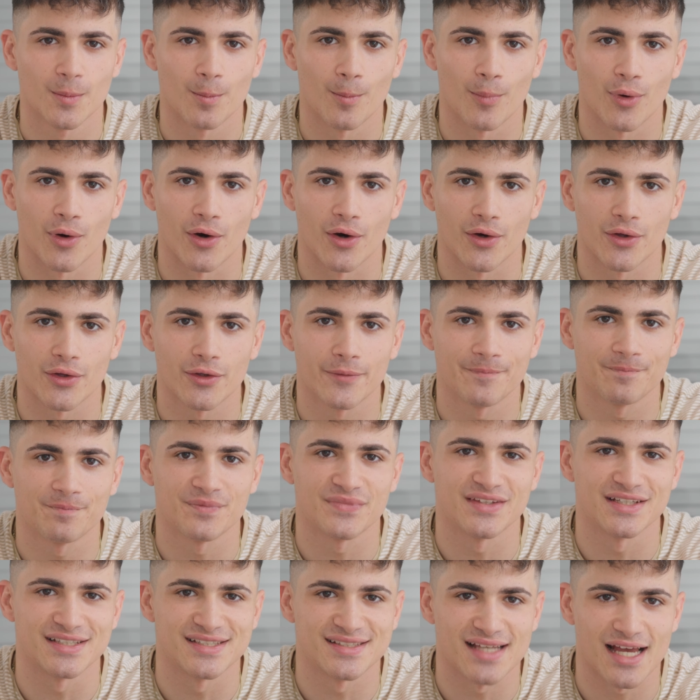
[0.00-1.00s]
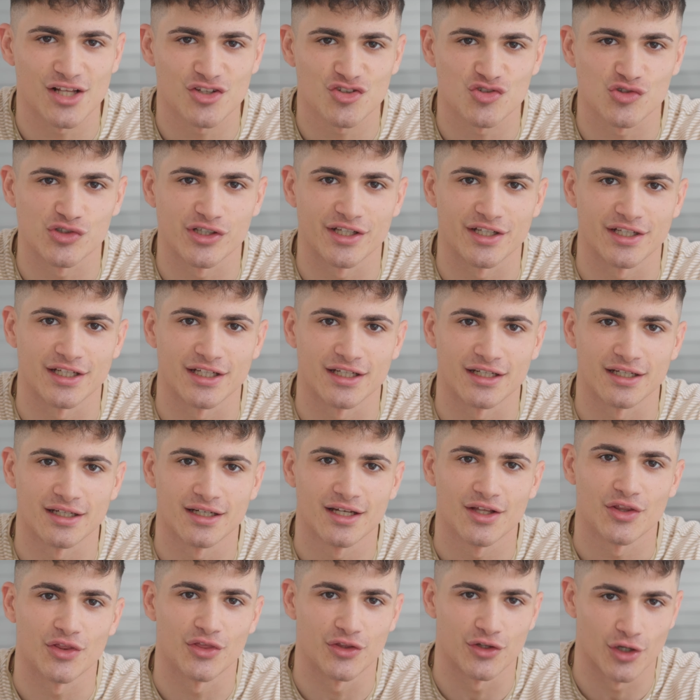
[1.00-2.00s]
but desaturating
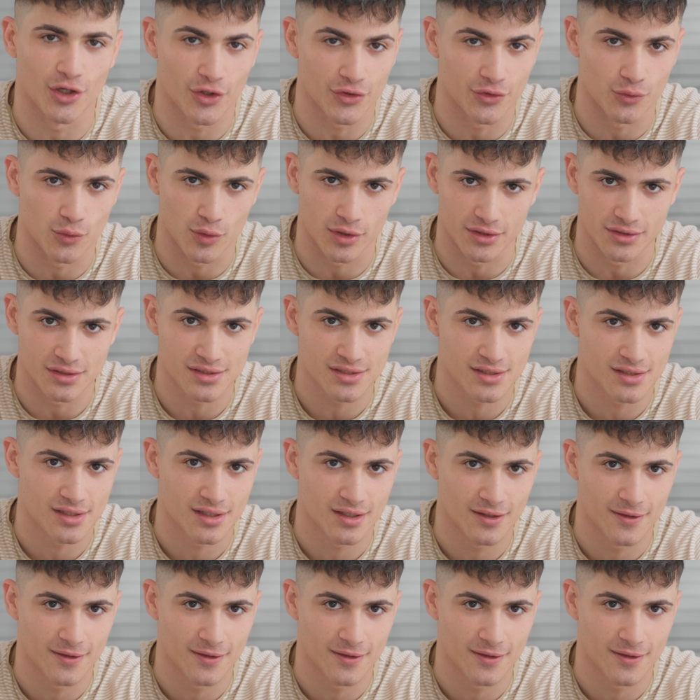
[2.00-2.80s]
the other ones.